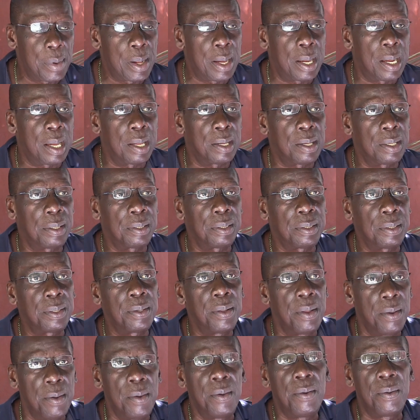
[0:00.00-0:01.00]
And
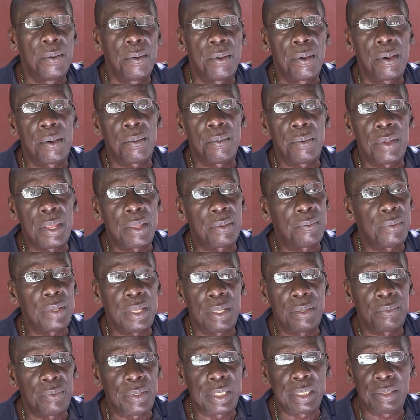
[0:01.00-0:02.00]
we
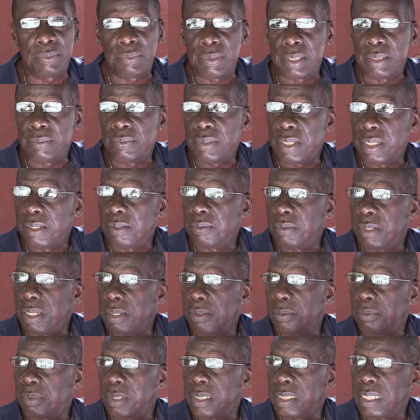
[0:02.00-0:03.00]

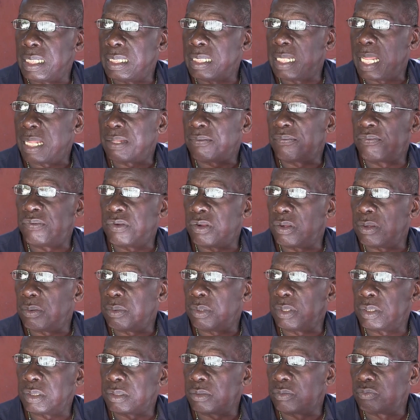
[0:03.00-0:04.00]
did that for
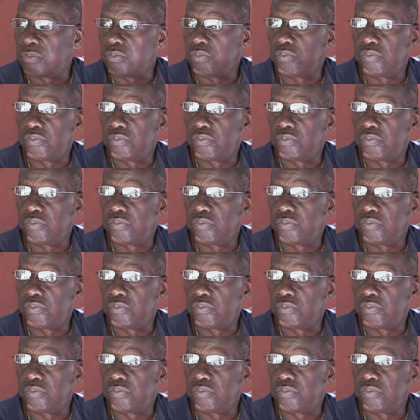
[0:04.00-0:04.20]
about